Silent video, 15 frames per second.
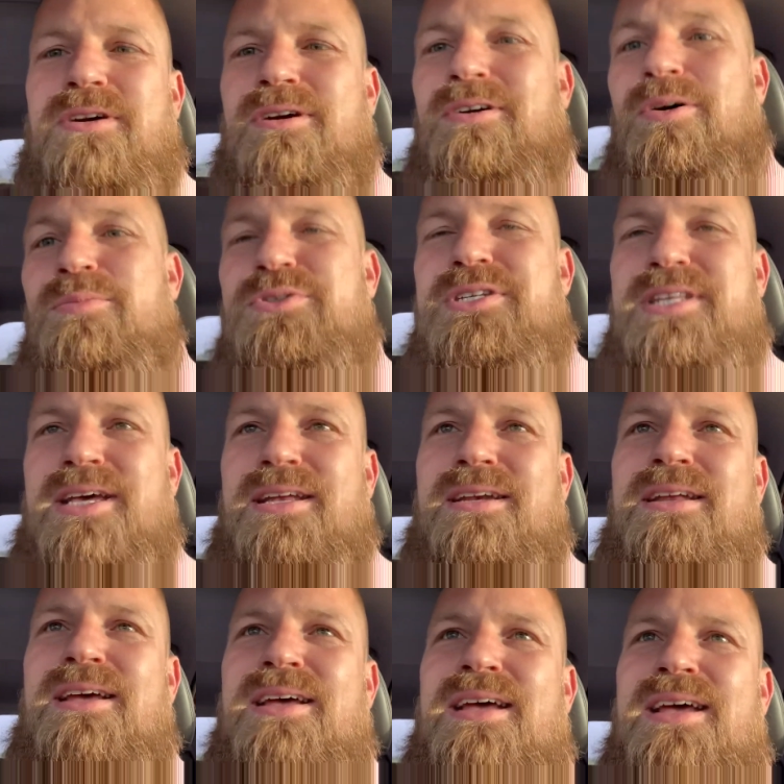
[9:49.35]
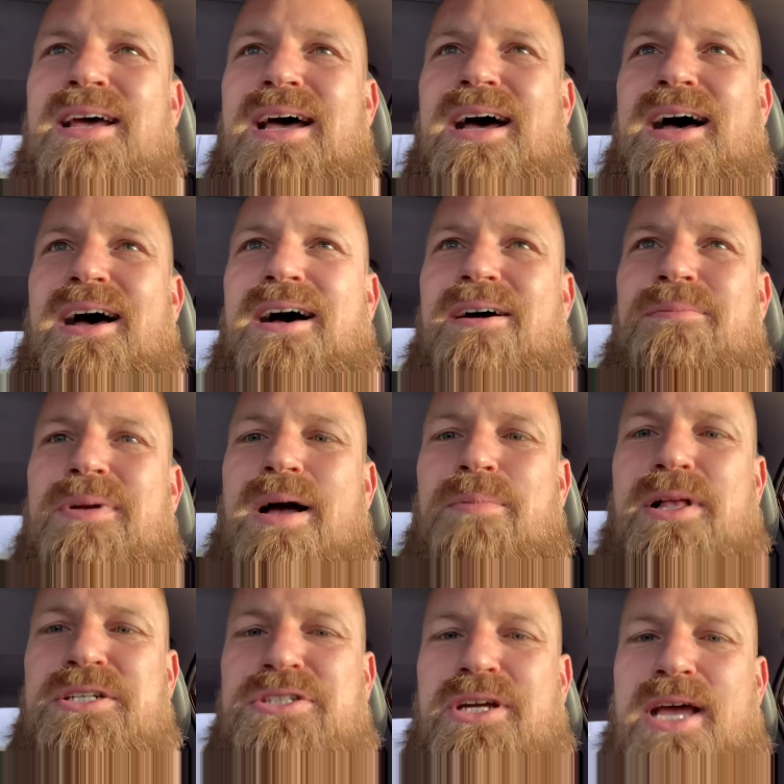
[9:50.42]
or almost 10. God
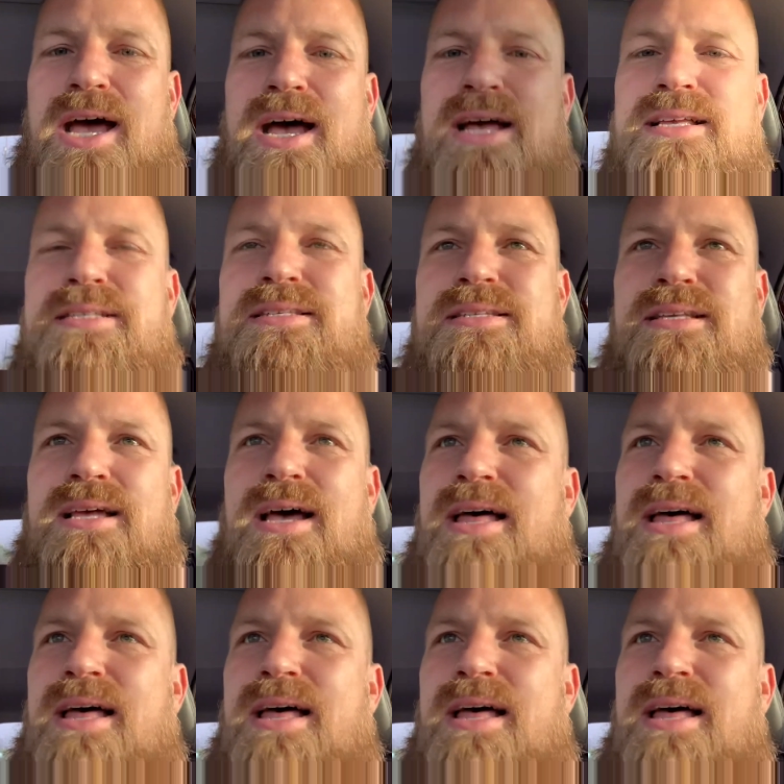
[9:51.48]
bless you guys.